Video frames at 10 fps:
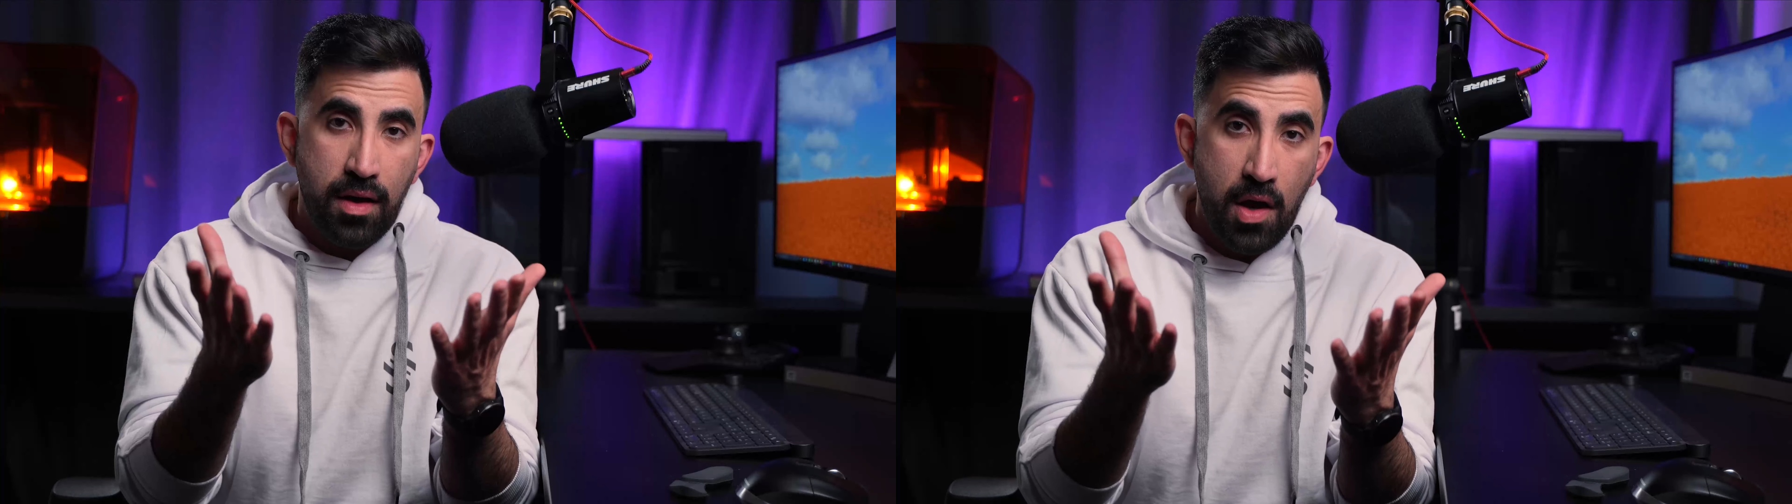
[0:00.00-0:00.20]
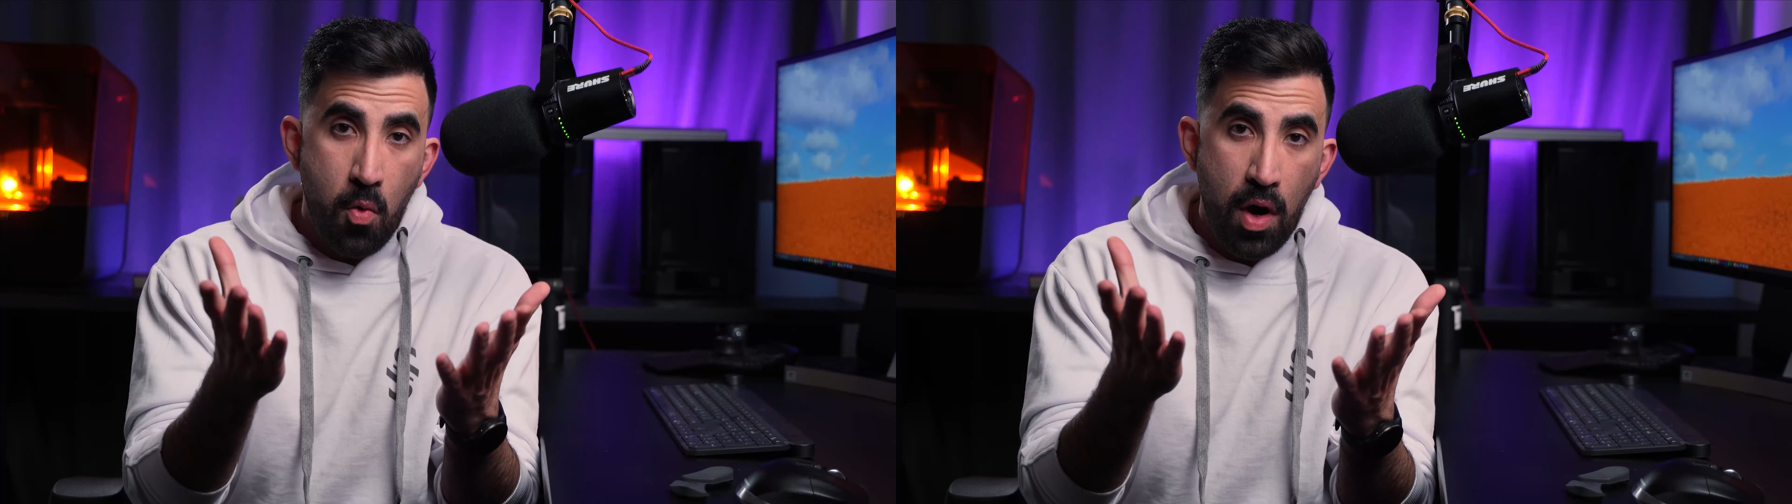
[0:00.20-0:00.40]

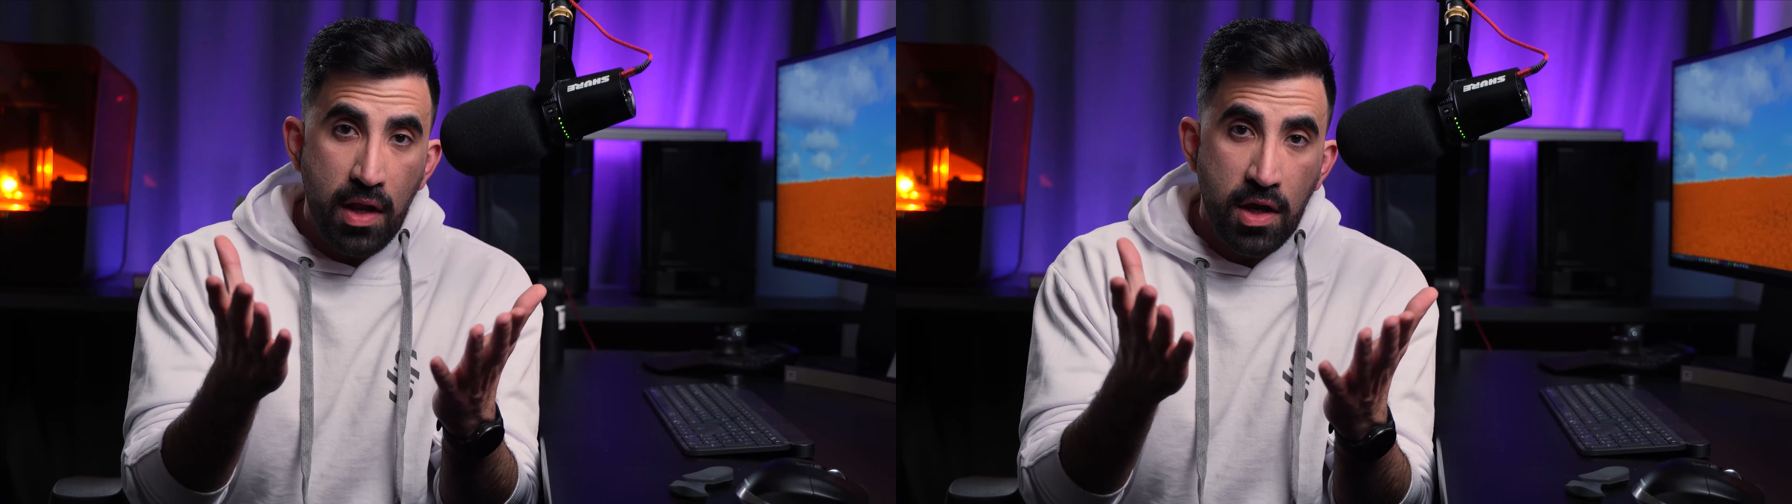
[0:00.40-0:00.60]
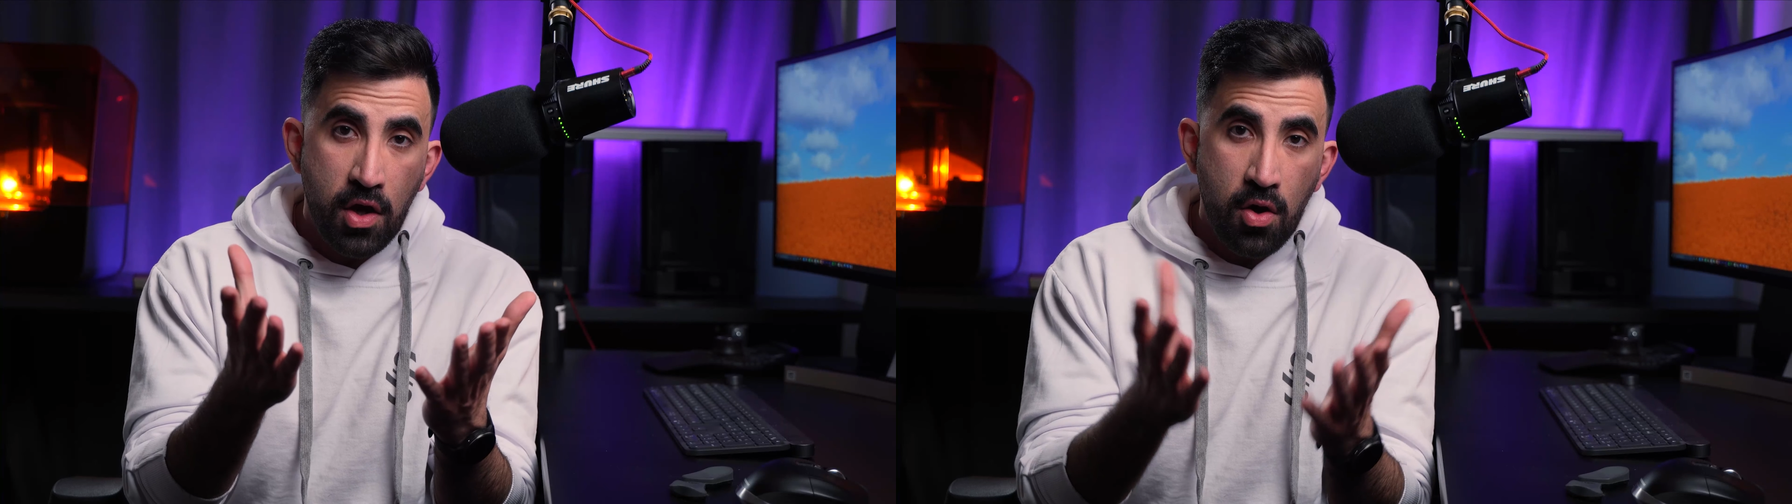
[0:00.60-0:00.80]
A
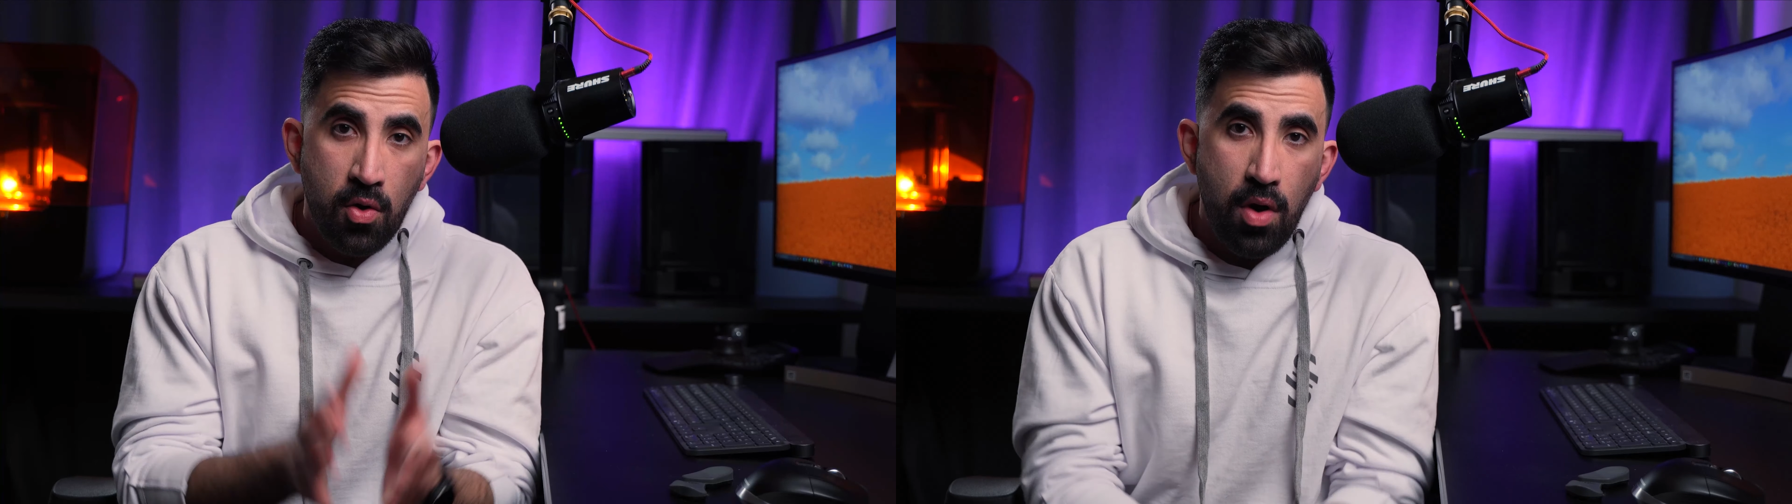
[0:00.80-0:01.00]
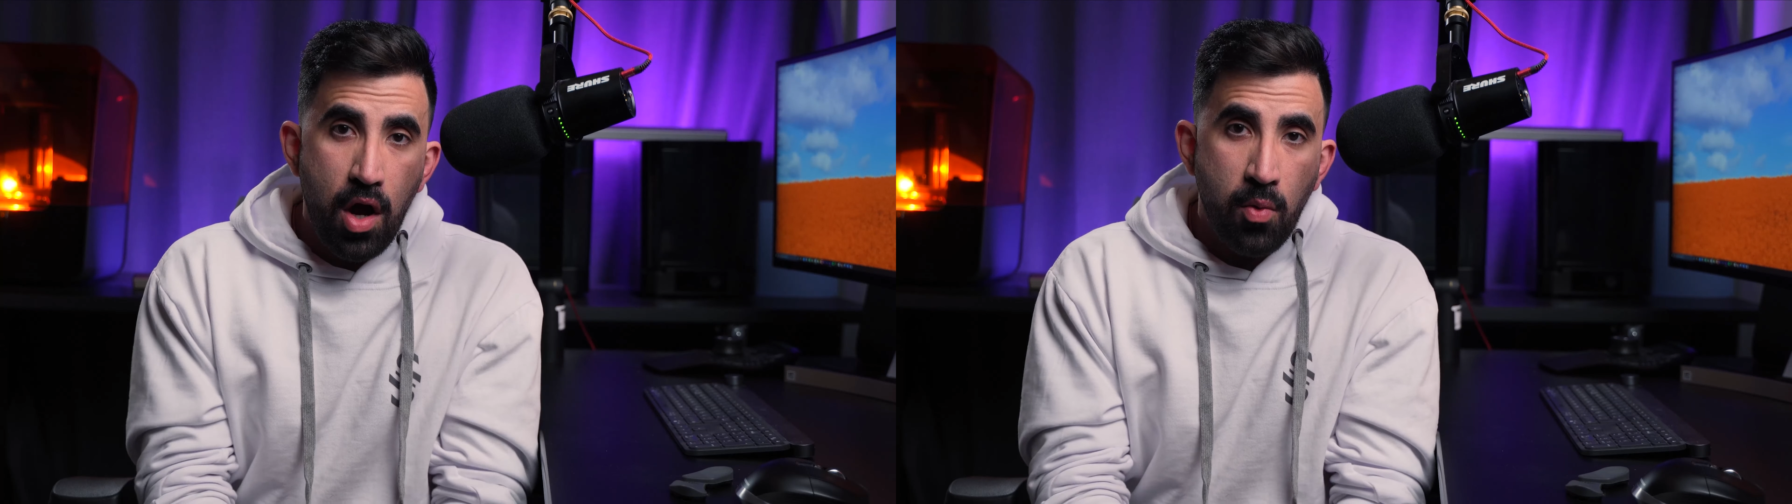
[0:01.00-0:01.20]
while
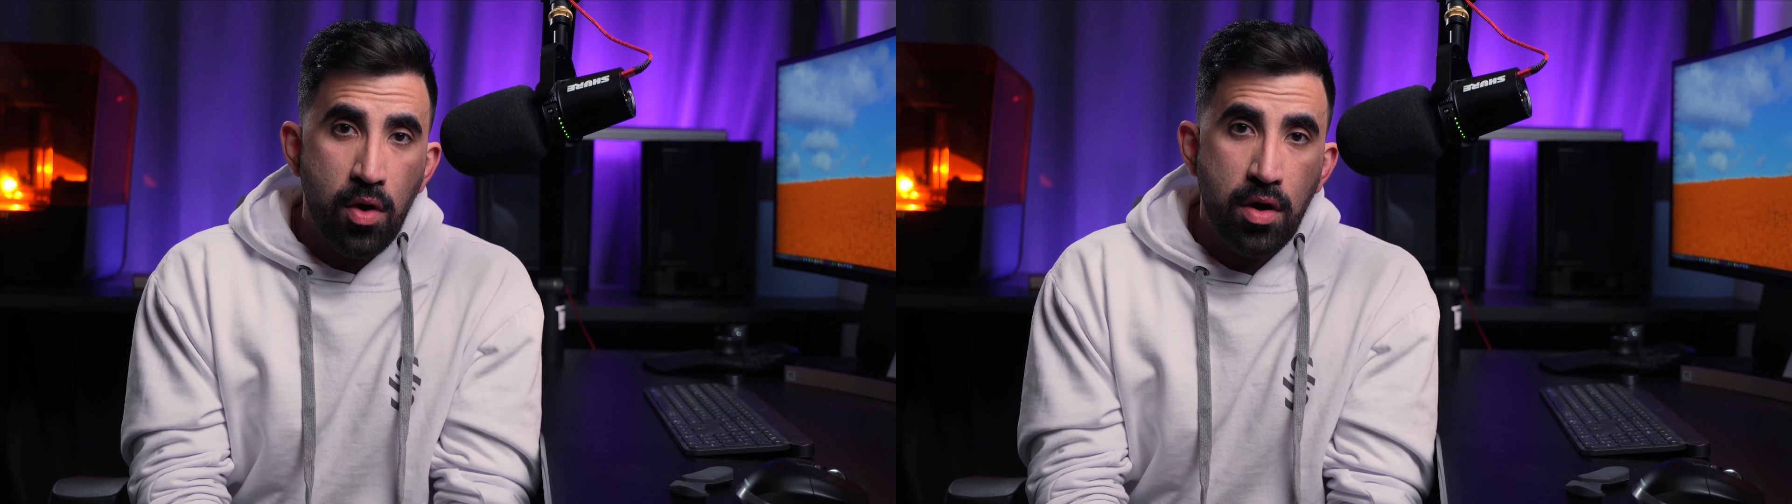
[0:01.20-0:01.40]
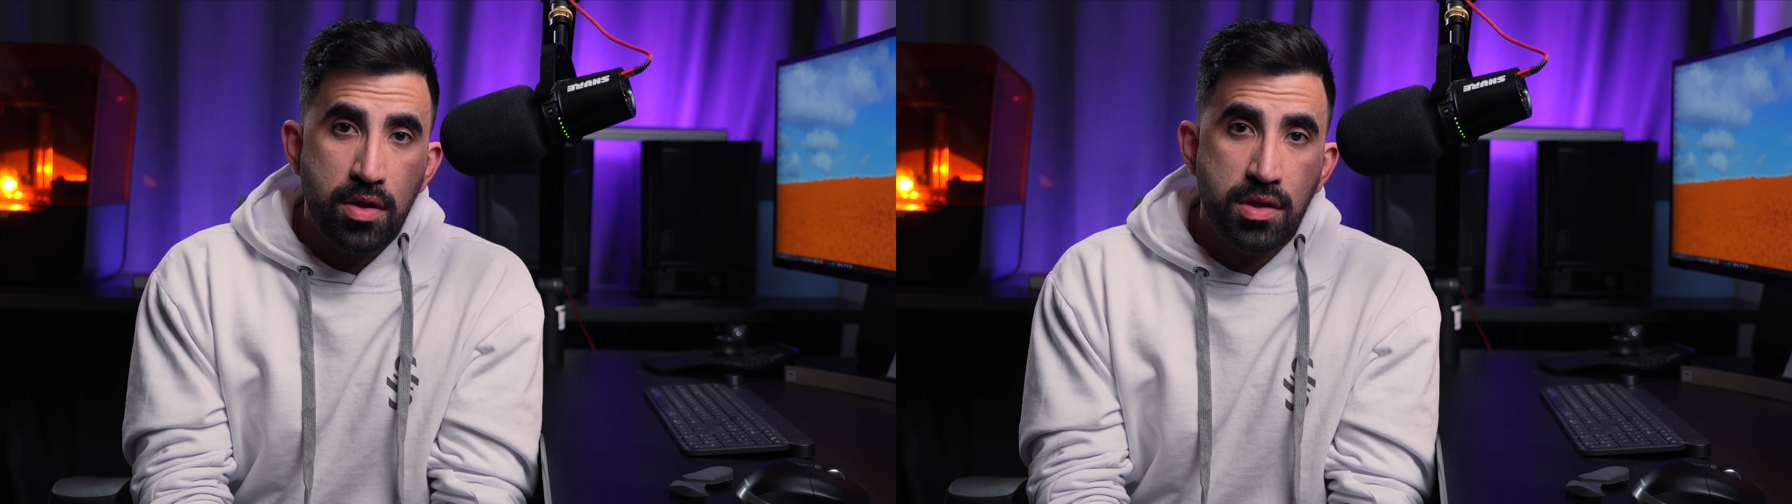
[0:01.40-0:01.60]
ago, I
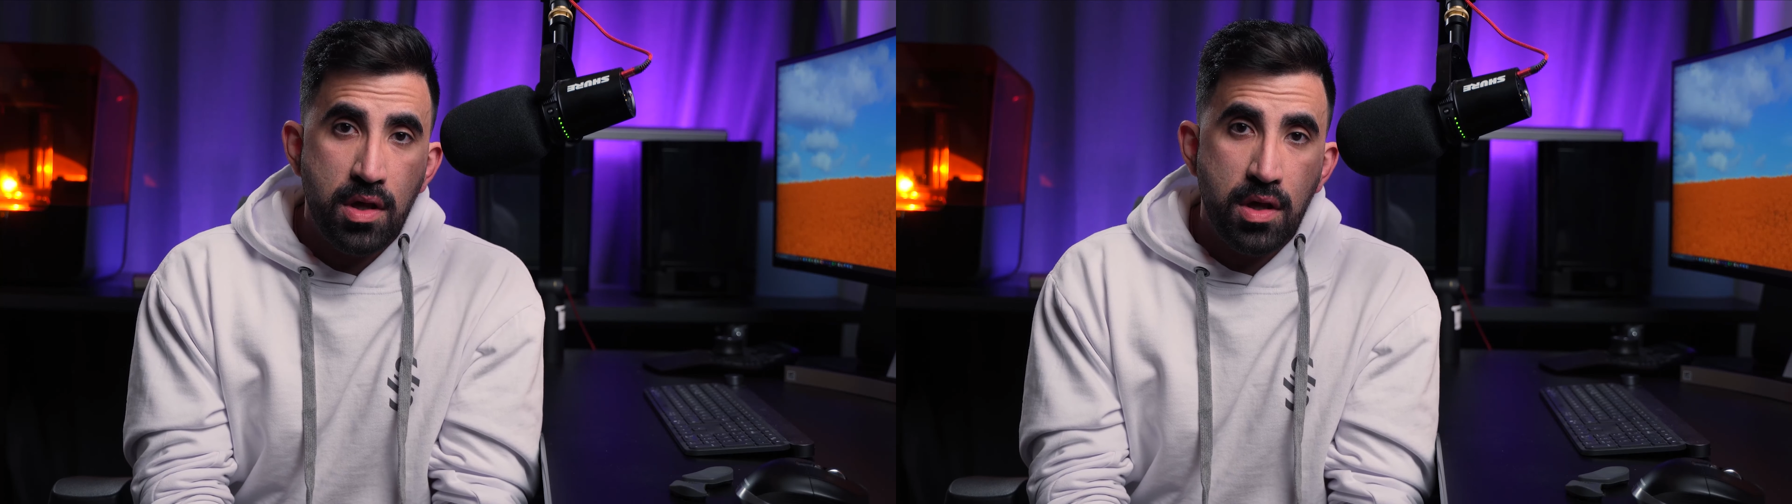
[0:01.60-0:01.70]
was